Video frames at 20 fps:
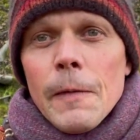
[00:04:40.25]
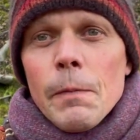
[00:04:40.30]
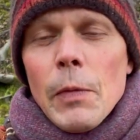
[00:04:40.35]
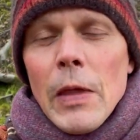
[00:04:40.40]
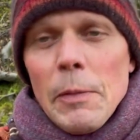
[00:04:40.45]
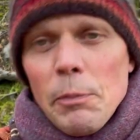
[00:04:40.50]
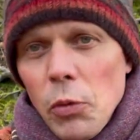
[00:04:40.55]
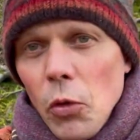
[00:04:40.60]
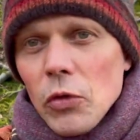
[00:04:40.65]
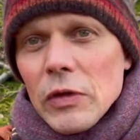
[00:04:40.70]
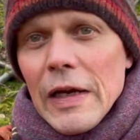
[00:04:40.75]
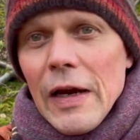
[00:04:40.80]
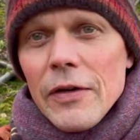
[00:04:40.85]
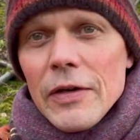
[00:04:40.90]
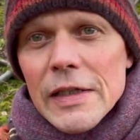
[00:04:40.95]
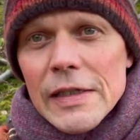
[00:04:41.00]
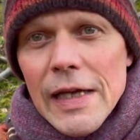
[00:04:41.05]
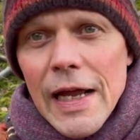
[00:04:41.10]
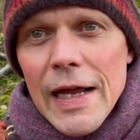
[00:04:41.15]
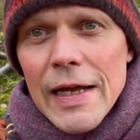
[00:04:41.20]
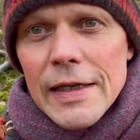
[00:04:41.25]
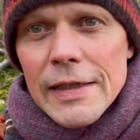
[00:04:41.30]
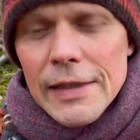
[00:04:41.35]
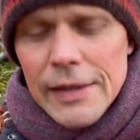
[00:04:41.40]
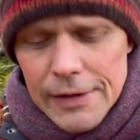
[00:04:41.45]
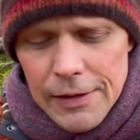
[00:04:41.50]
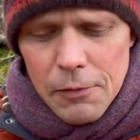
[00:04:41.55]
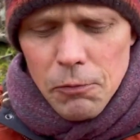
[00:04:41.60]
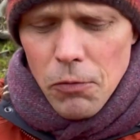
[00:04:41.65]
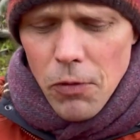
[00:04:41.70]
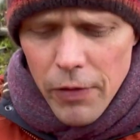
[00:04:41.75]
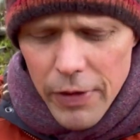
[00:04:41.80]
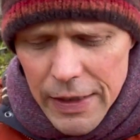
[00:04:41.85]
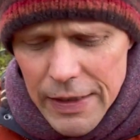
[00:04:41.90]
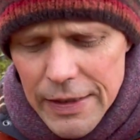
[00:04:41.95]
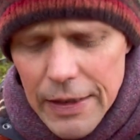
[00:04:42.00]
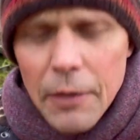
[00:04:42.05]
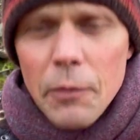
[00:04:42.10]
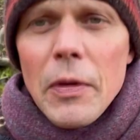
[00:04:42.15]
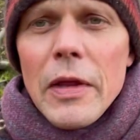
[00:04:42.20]
He put down his axe. He said, "What
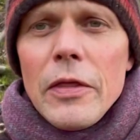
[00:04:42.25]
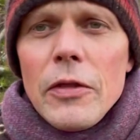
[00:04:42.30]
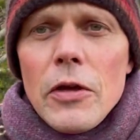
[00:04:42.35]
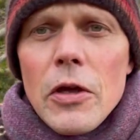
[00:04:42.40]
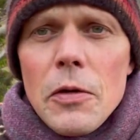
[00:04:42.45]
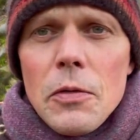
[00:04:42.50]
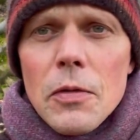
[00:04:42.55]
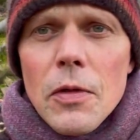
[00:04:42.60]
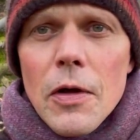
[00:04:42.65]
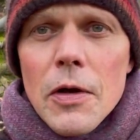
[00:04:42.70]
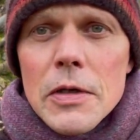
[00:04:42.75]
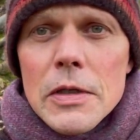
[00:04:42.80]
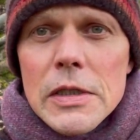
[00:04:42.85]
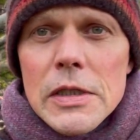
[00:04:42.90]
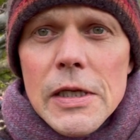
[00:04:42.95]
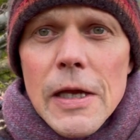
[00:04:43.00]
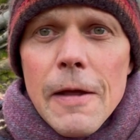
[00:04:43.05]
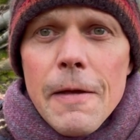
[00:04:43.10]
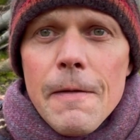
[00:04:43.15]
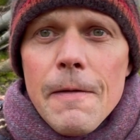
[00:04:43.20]
is it with you lot?"